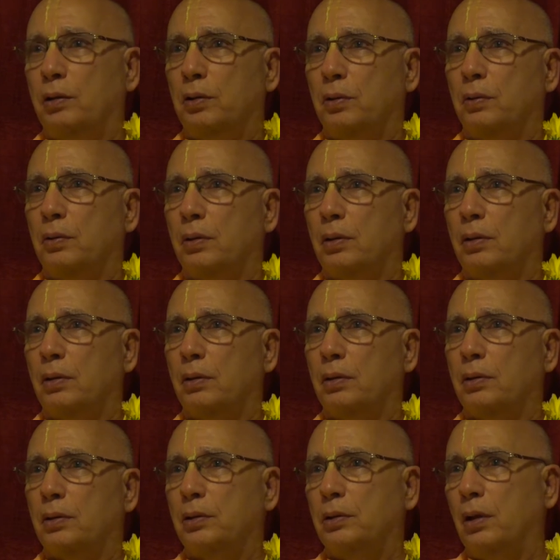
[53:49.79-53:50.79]
to.
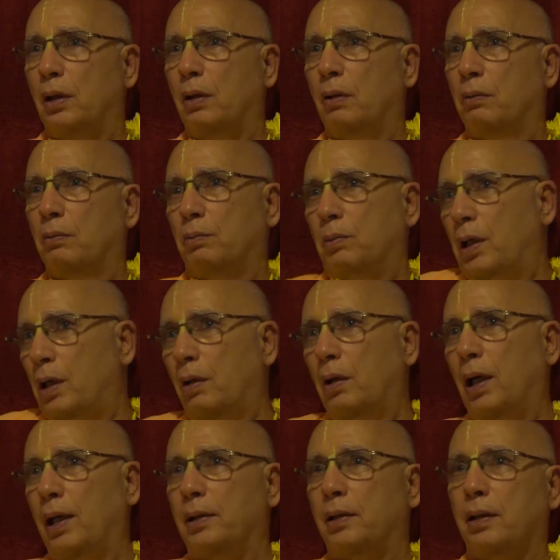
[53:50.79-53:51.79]
So, all
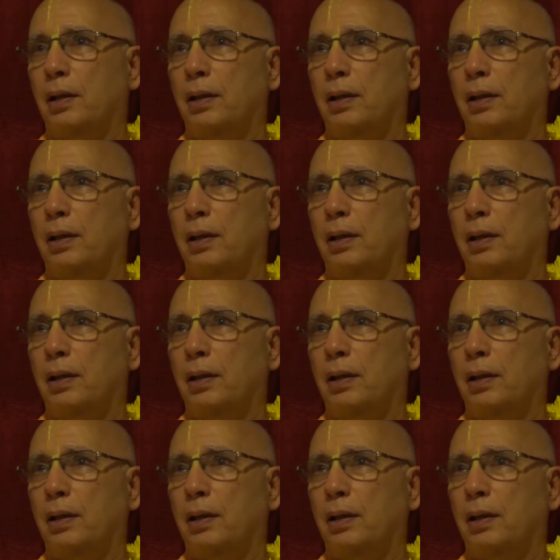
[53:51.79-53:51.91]
right.